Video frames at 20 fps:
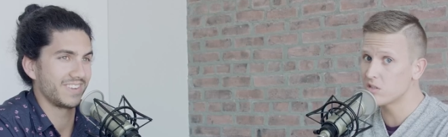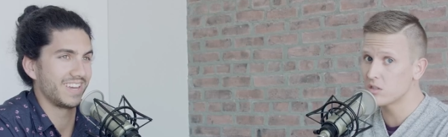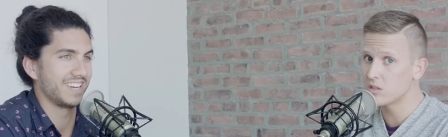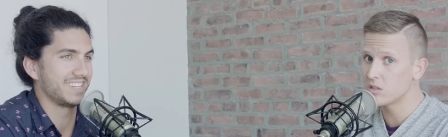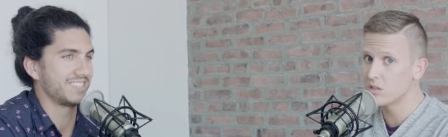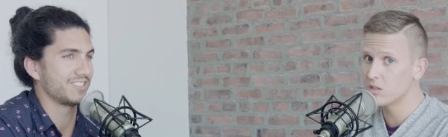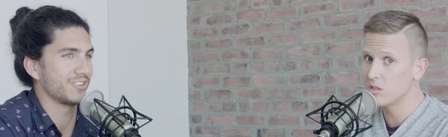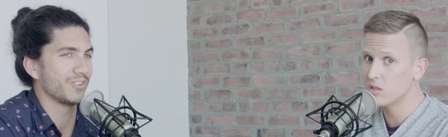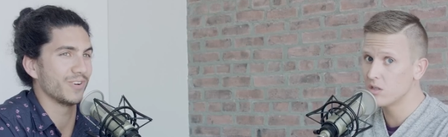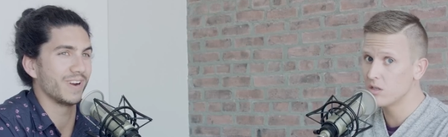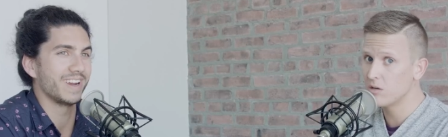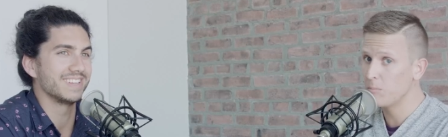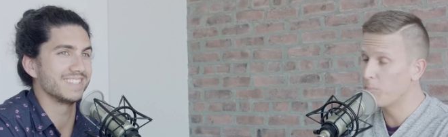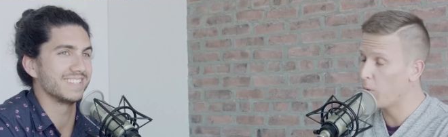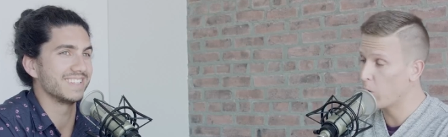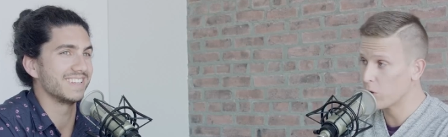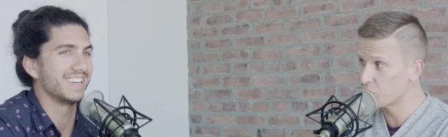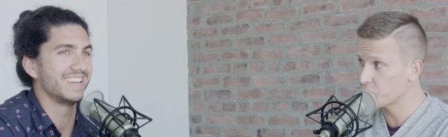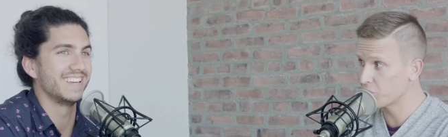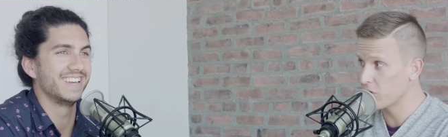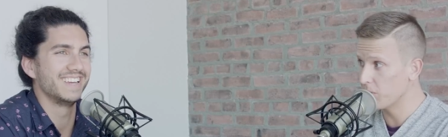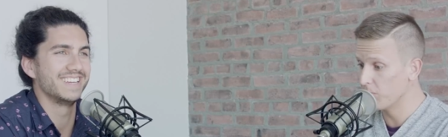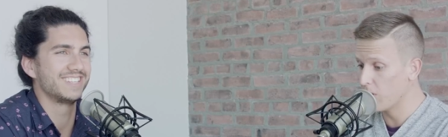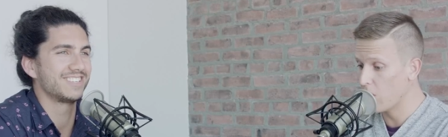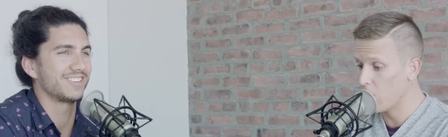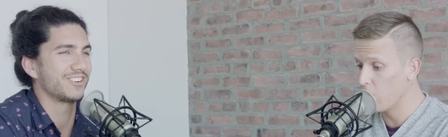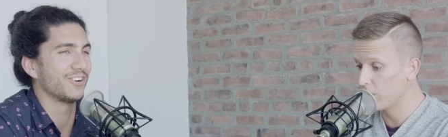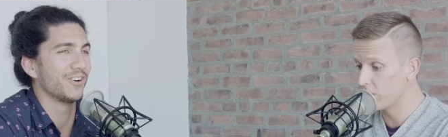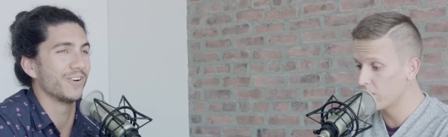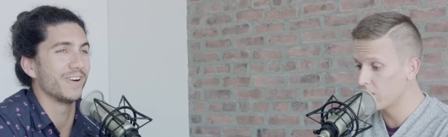Speaker 1: that's crazy. Portrait
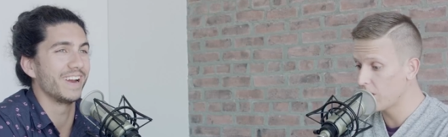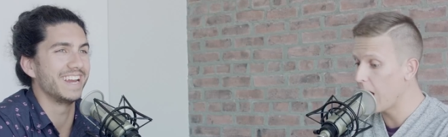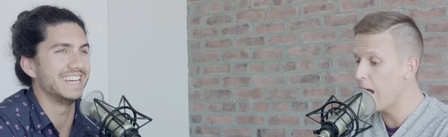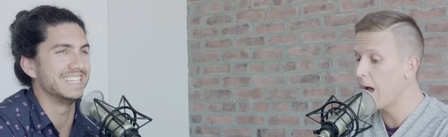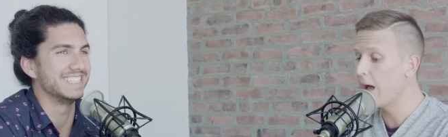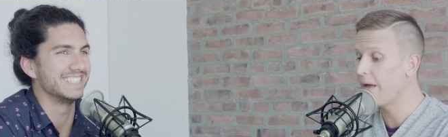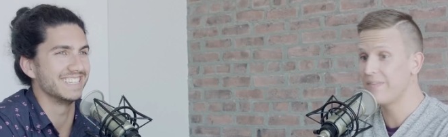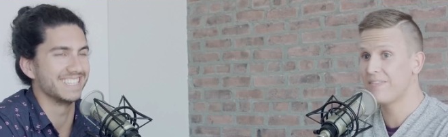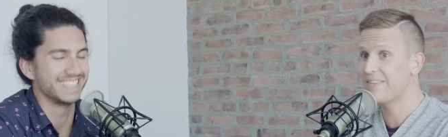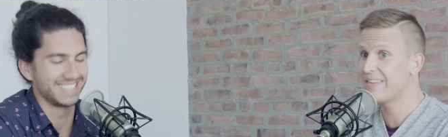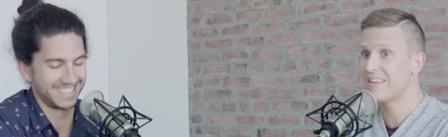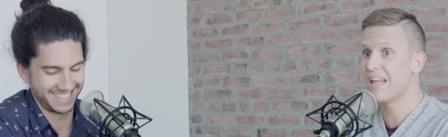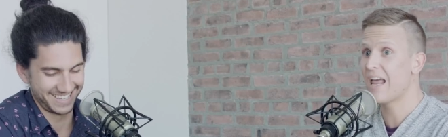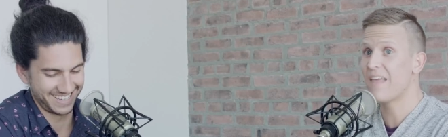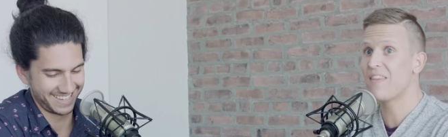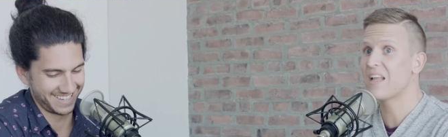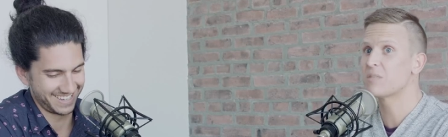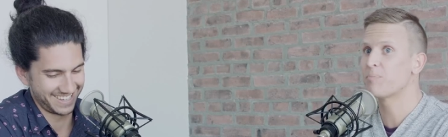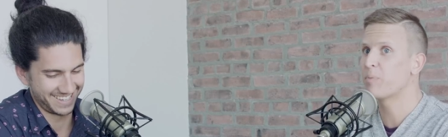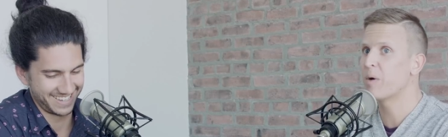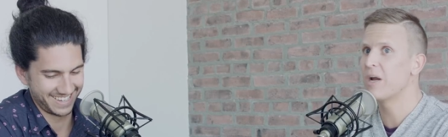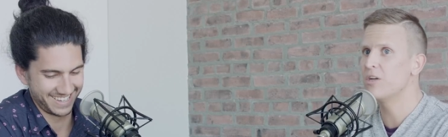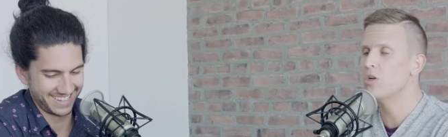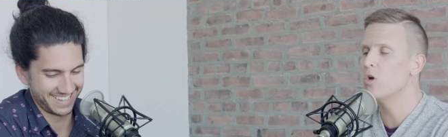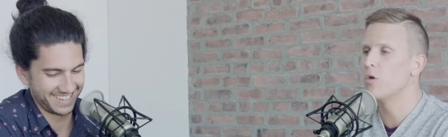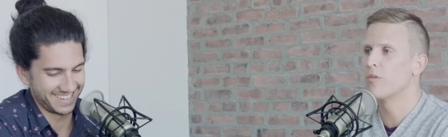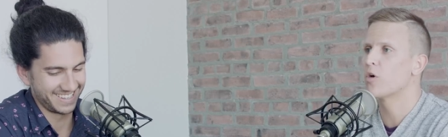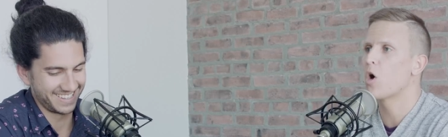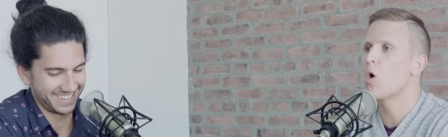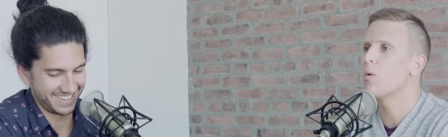it's mode. Crazy. And that's
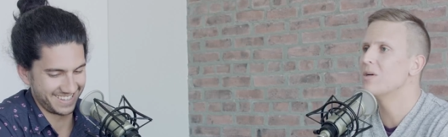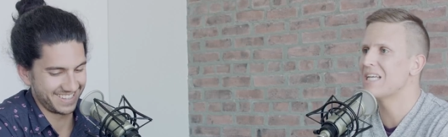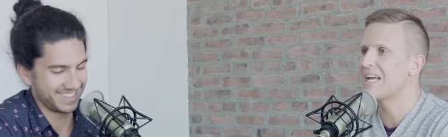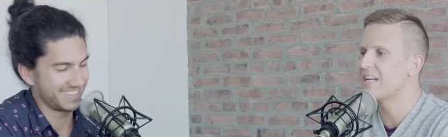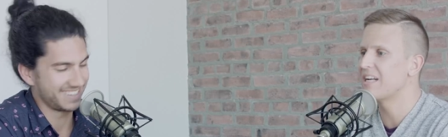brand new. They're always